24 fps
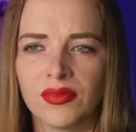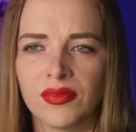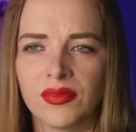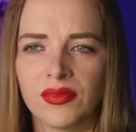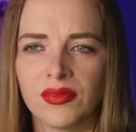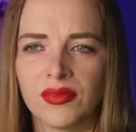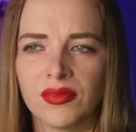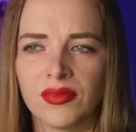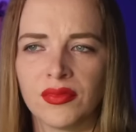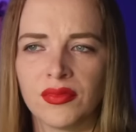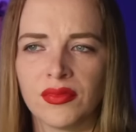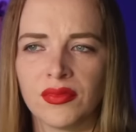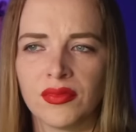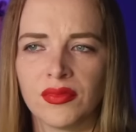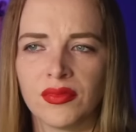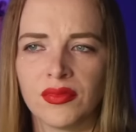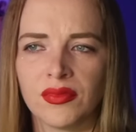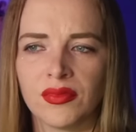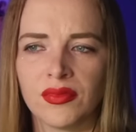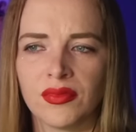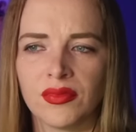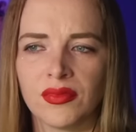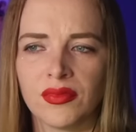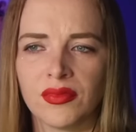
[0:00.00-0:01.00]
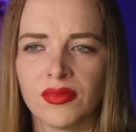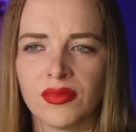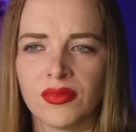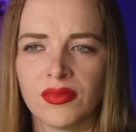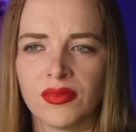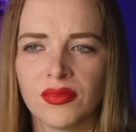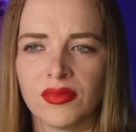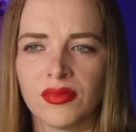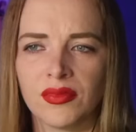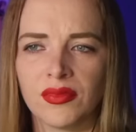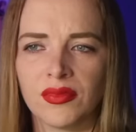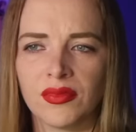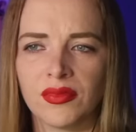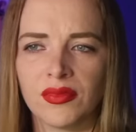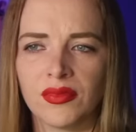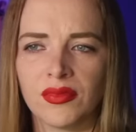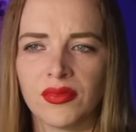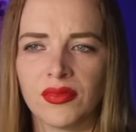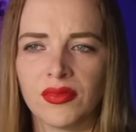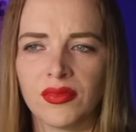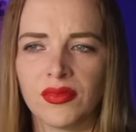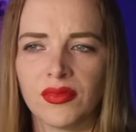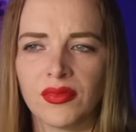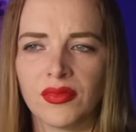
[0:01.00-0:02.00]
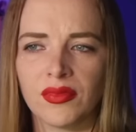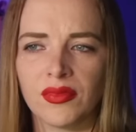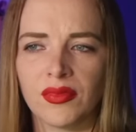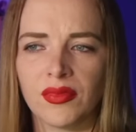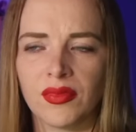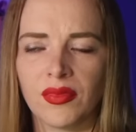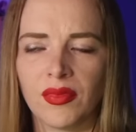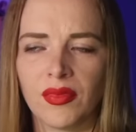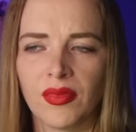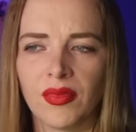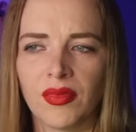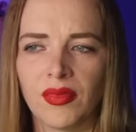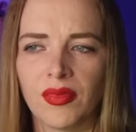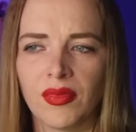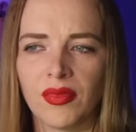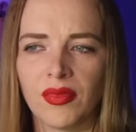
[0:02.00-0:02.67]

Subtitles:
No words are spoken by the person on screen.